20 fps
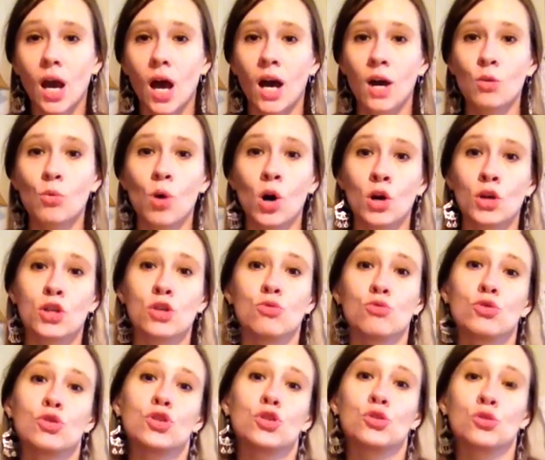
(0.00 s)
I want
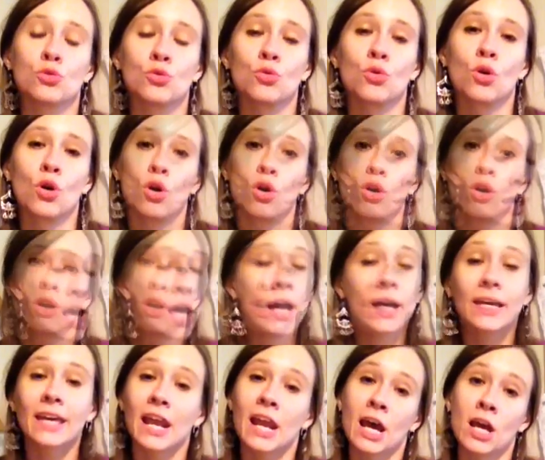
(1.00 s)
you to
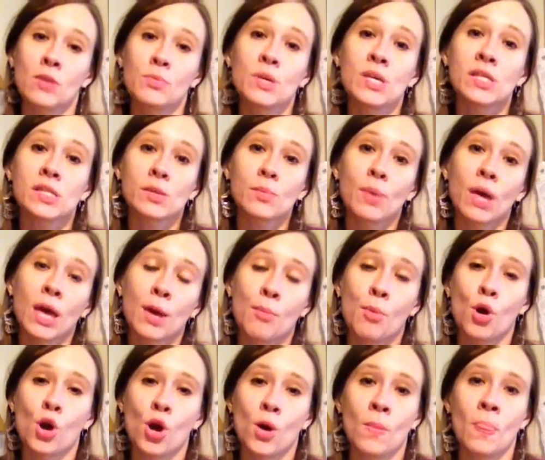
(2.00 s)
get out a piece of
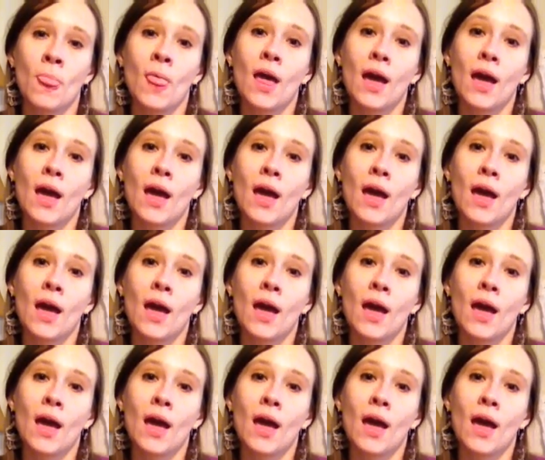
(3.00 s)
paper